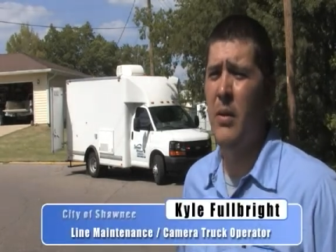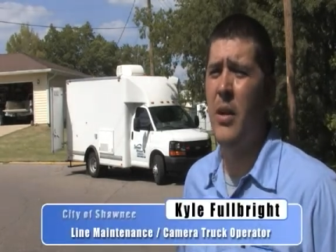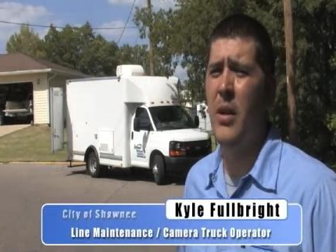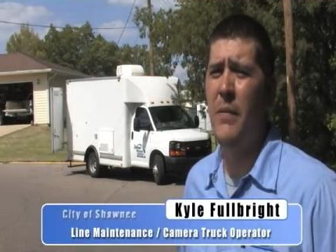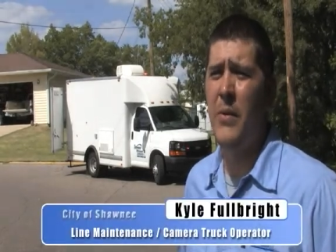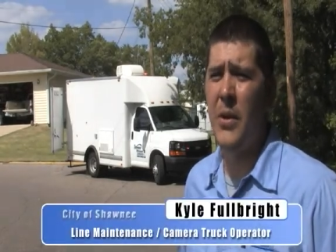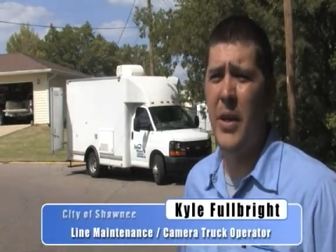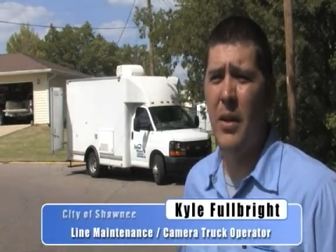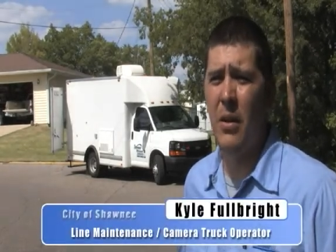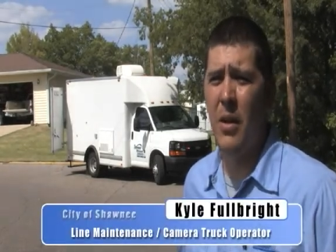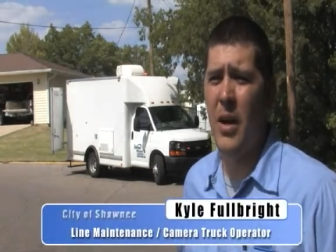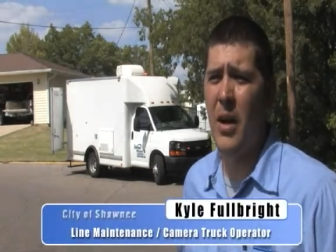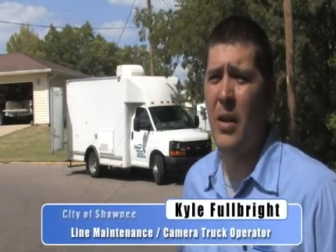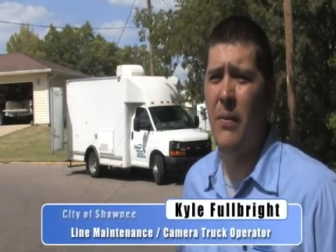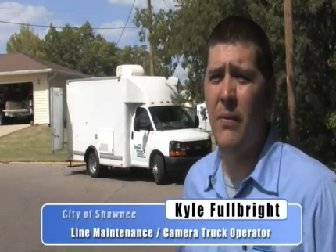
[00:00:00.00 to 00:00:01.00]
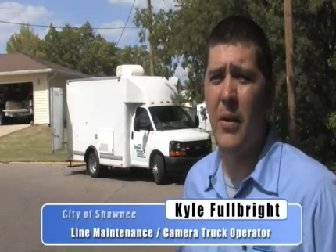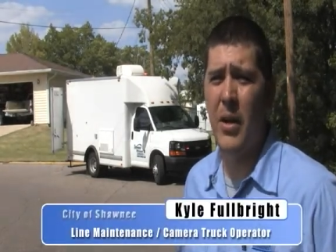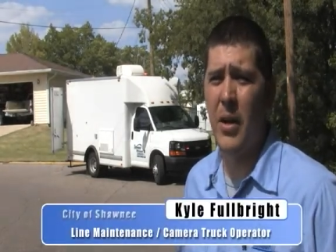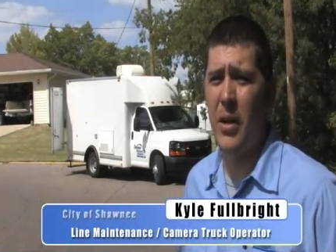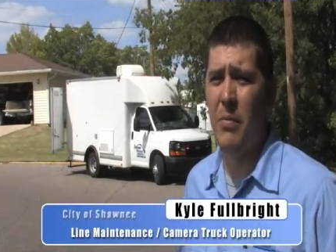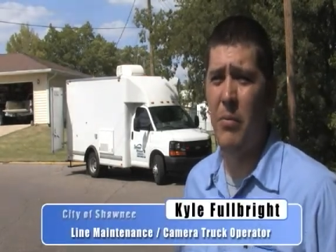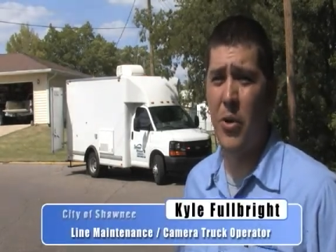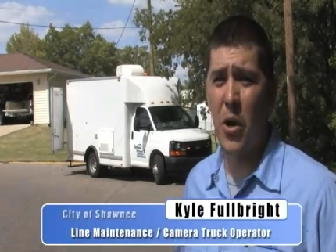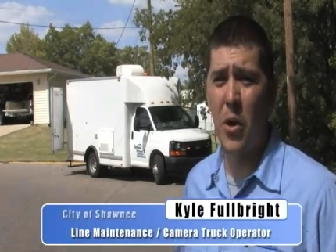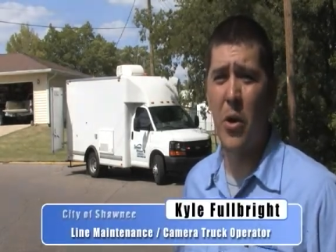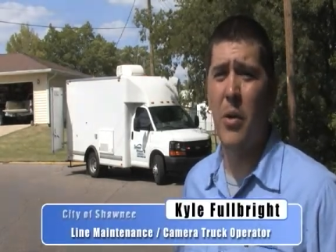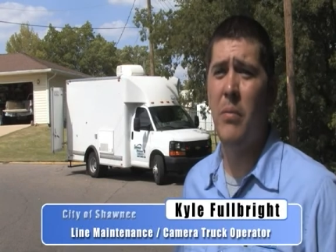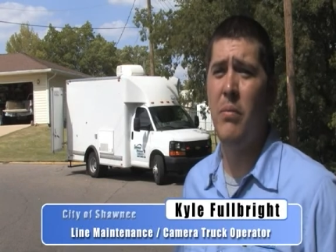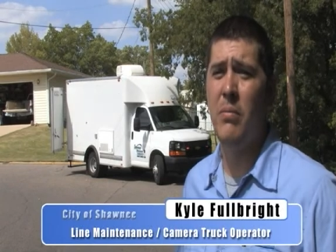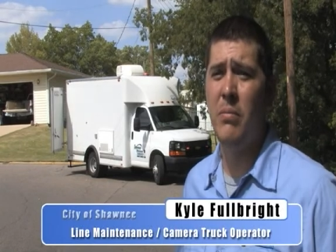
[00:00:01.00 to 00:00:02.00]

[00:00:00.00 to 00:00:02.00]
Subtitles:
and if you get a lot of dirt,